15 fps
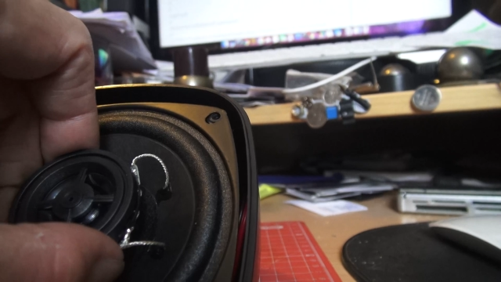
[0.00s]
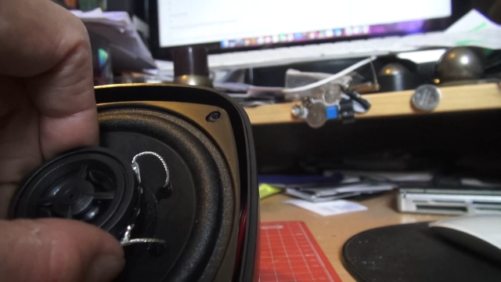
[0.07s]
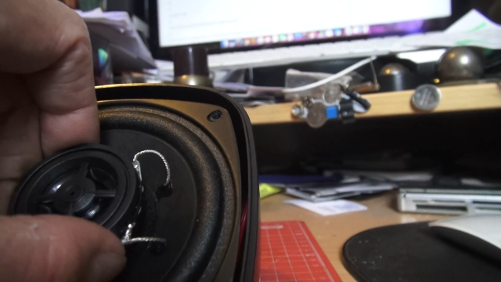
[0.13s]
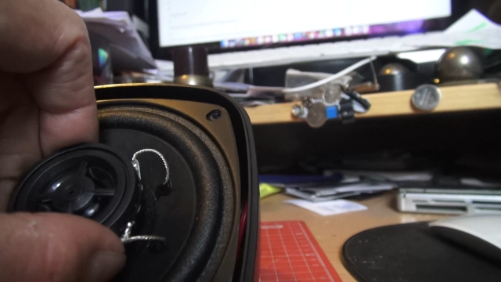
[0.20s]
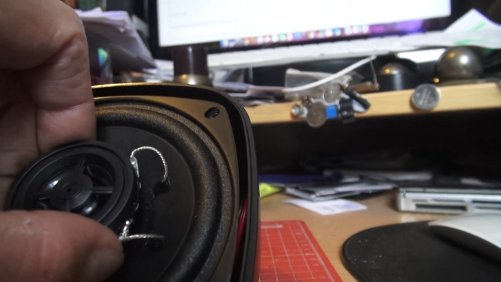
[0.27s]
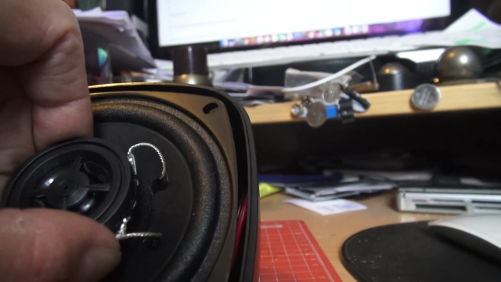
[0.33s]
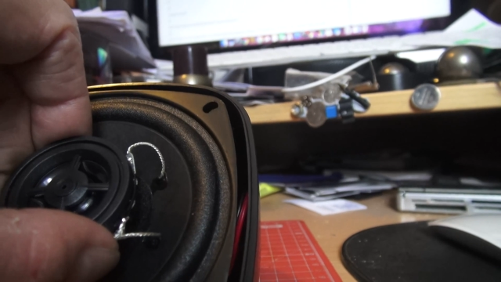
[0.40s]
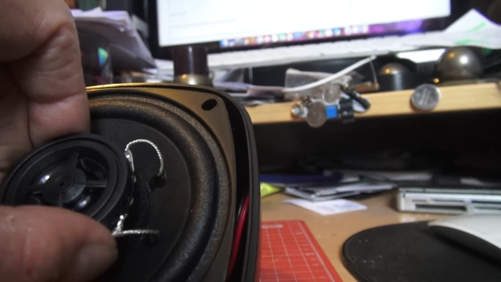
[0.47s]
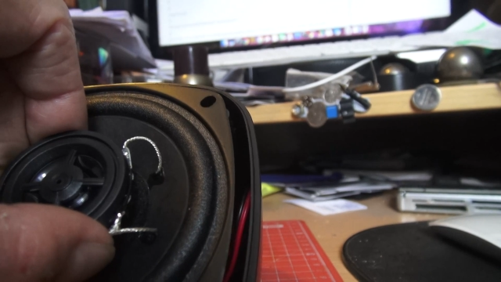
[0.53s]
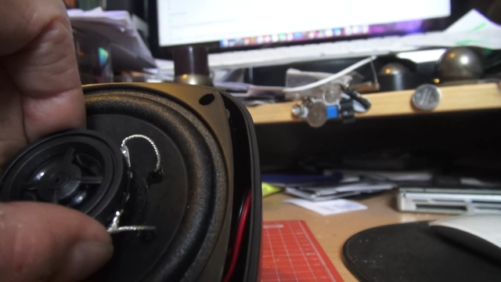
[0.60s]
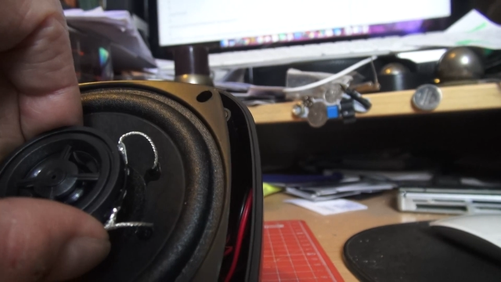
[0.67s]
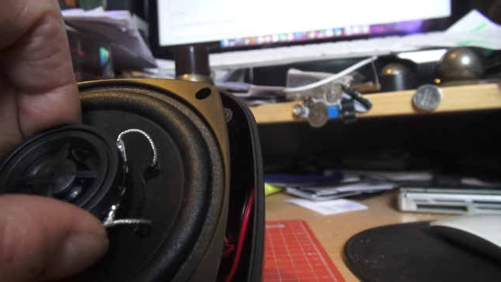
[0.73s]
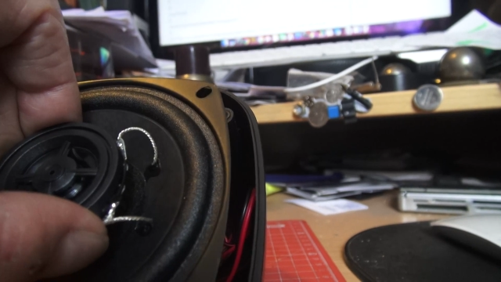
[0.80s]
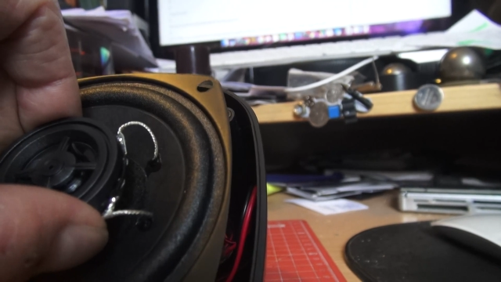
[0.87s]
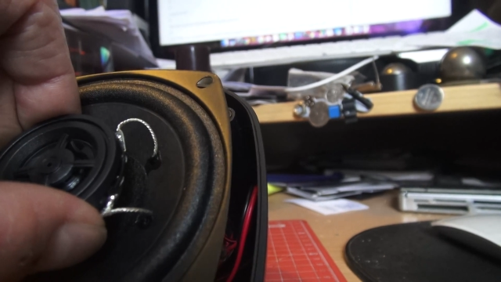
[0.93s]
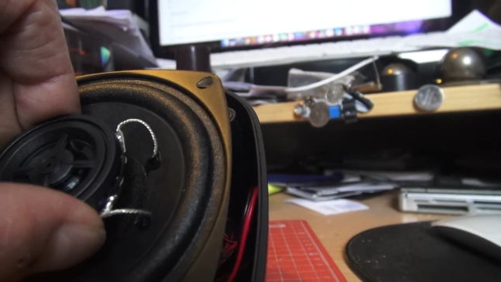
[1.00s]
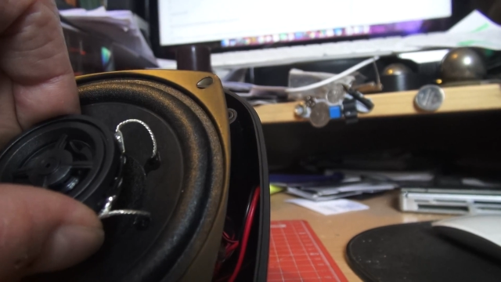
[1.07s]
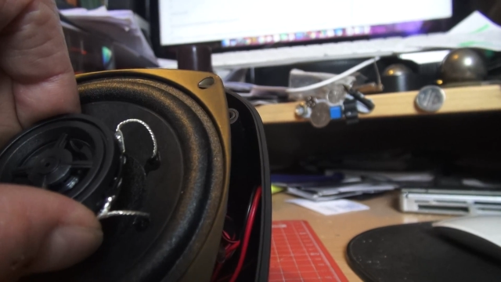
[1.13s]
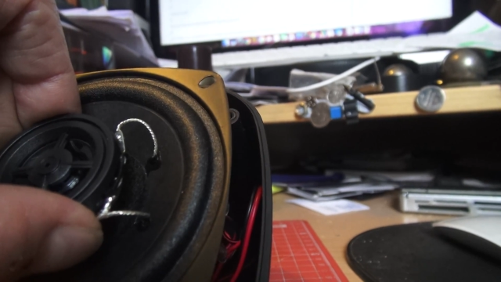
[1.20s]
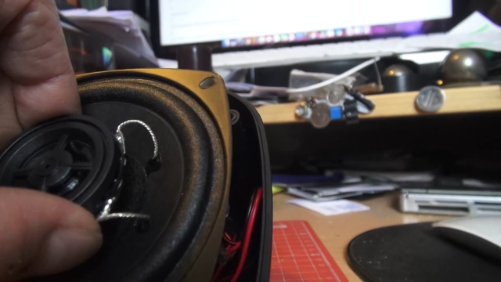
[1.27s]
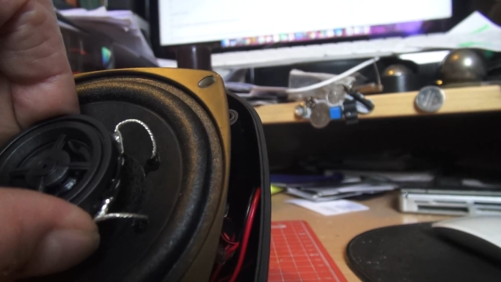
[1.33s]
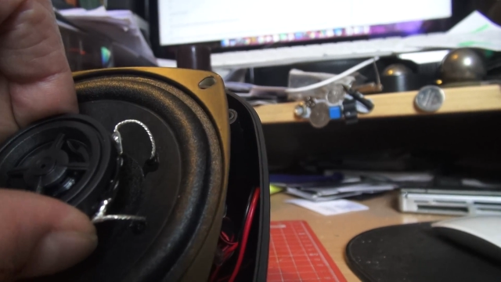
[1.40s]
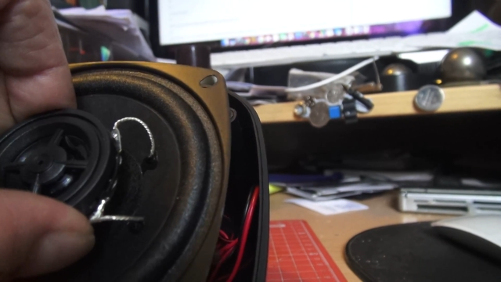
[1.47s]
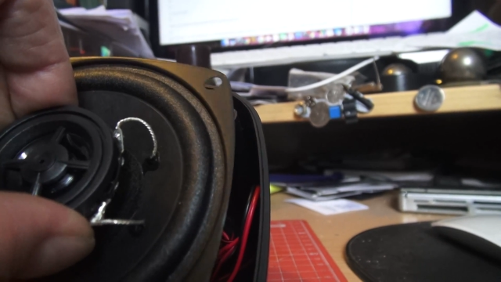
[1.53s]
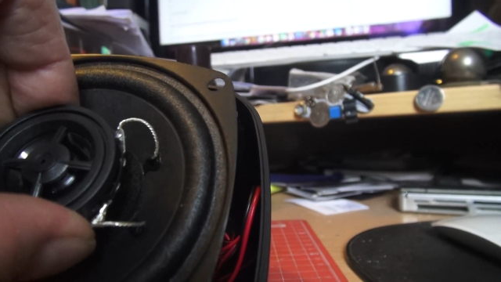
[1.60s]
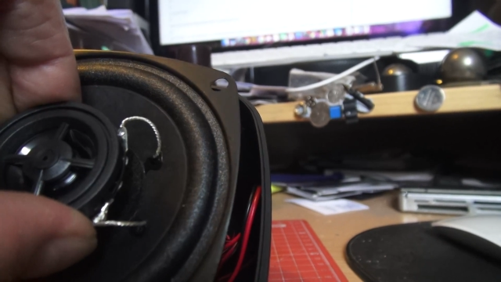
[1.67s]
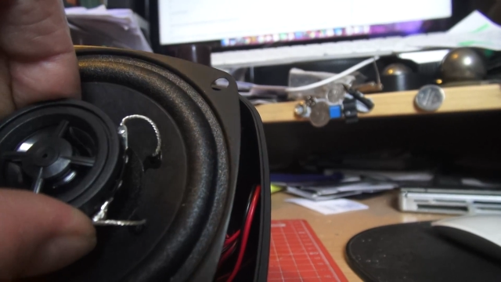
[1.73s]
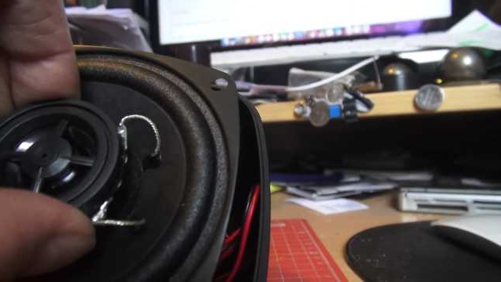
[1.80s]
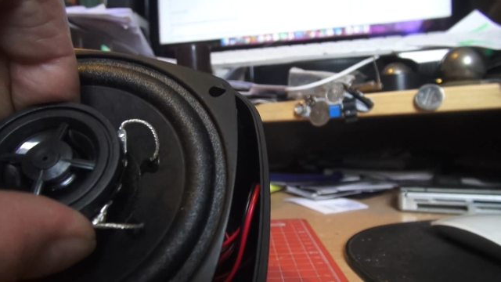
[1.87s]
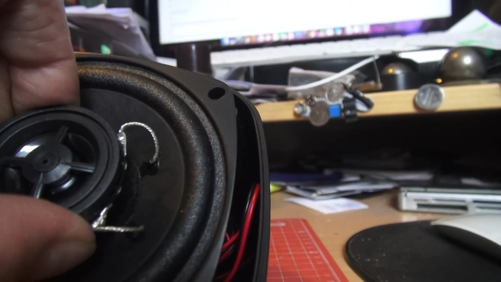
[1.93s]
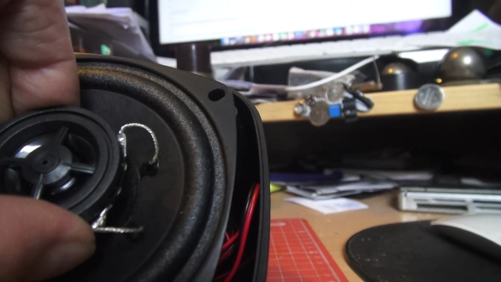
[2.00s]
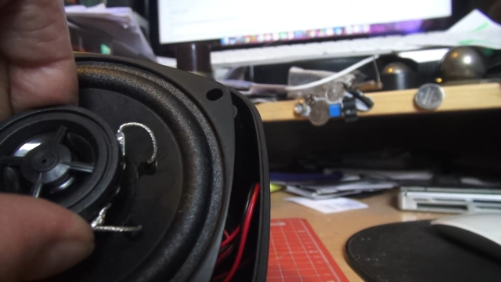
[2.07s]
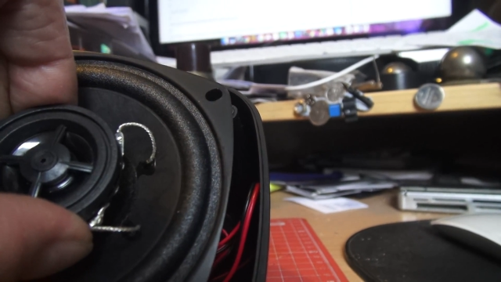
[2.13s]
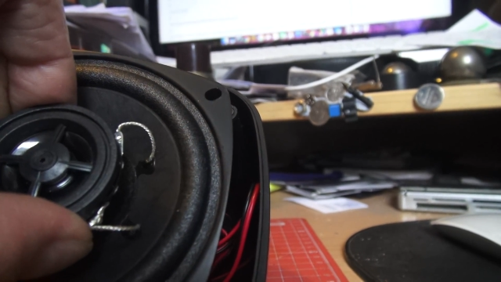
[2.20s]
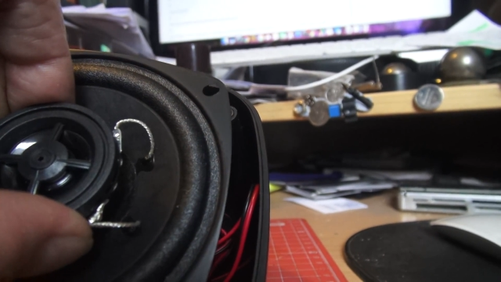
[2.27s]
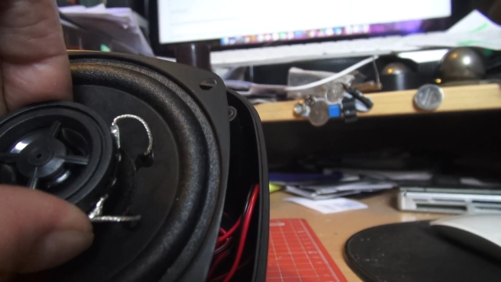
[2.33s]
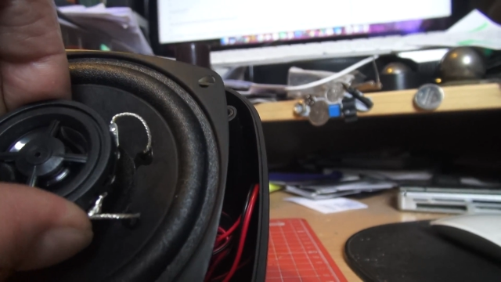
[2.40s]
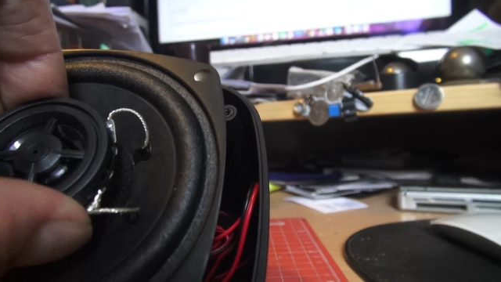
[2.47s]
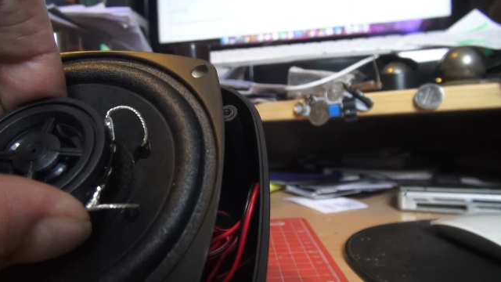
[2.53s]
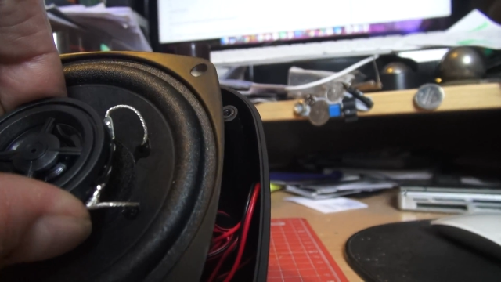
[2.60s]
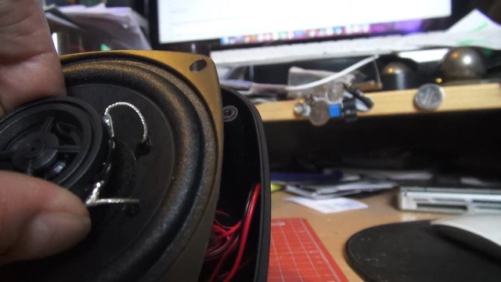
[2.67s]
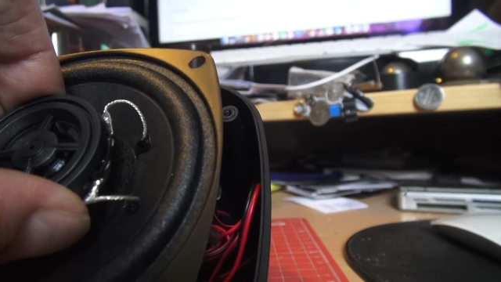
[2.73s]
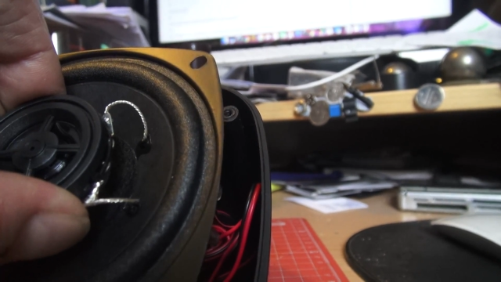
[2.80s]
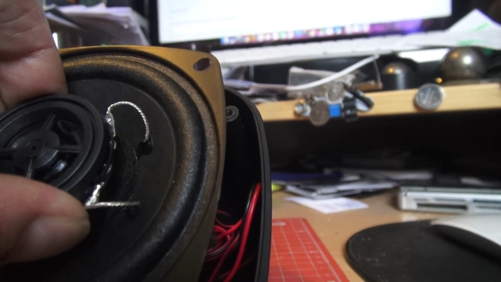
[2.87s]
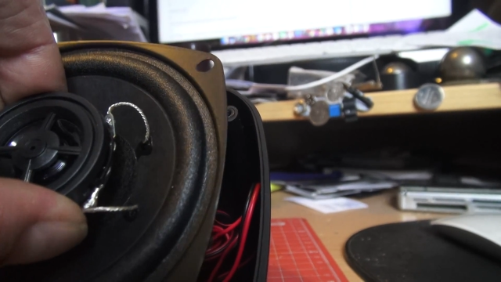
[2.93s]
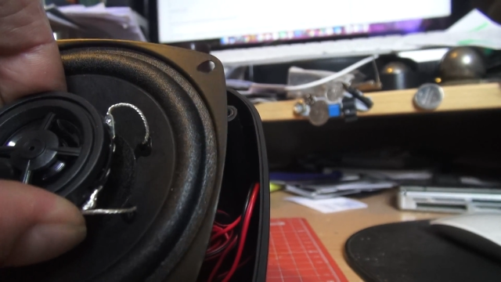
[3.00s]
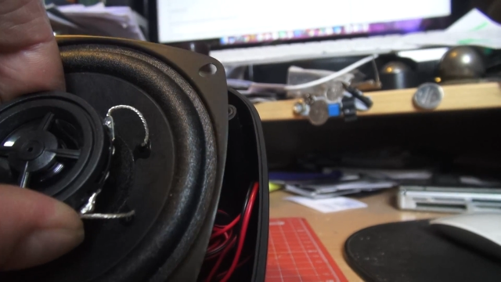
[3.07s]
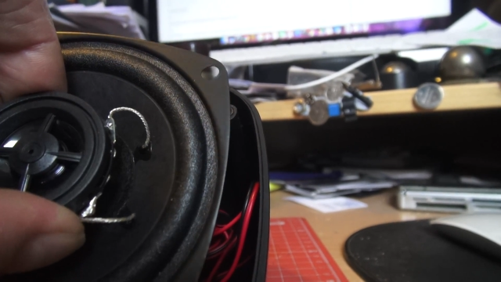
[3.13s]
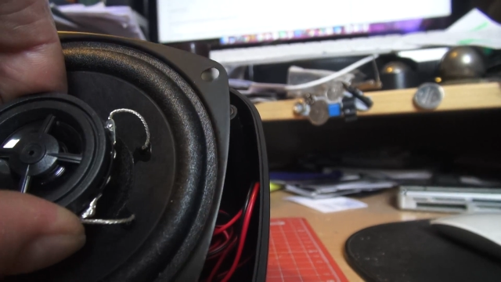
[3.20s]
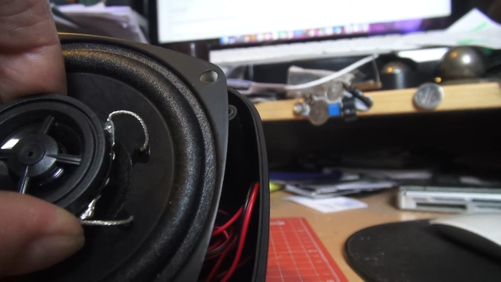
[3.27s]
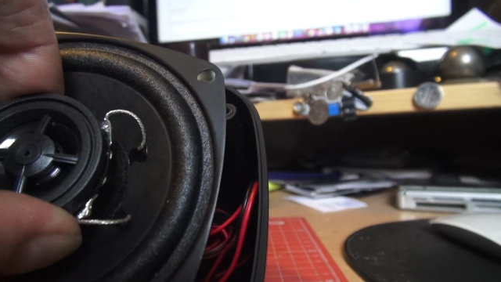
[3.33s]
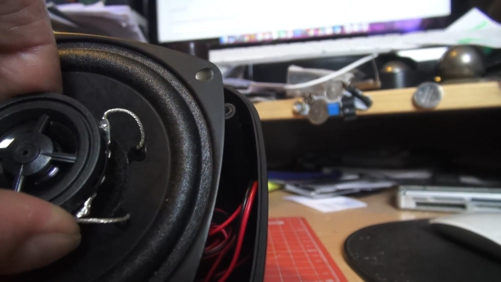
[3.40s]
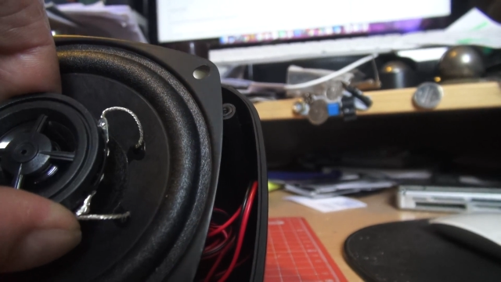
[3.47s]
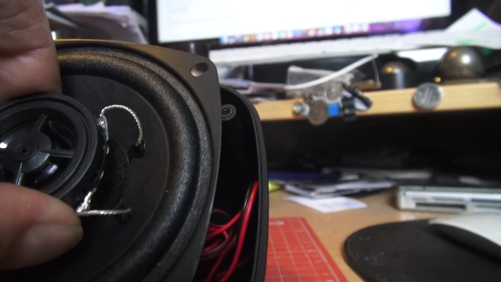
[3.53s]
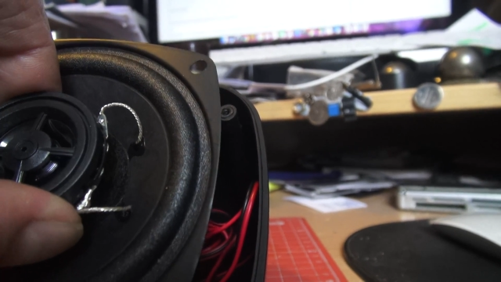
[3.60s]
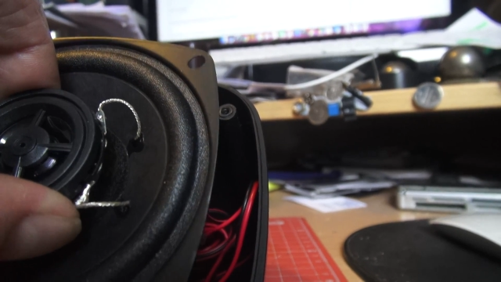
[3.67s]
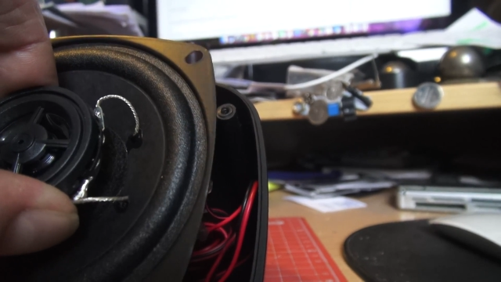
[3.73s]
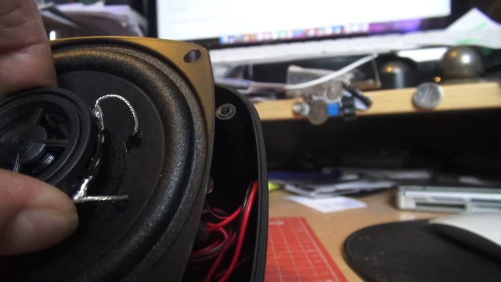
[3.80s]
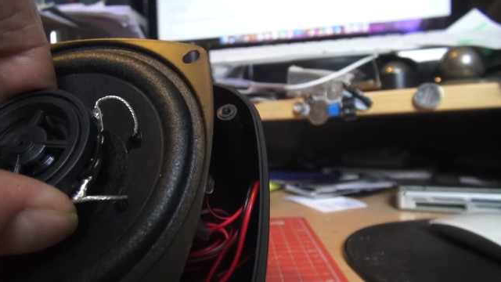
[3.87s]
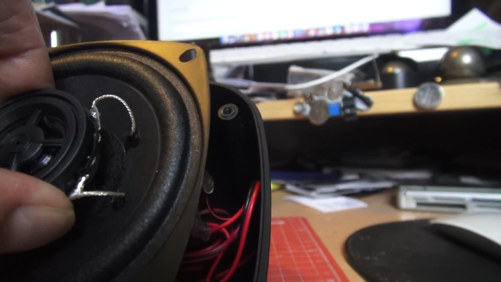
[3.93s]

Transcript: Nobody's mouth can be seen.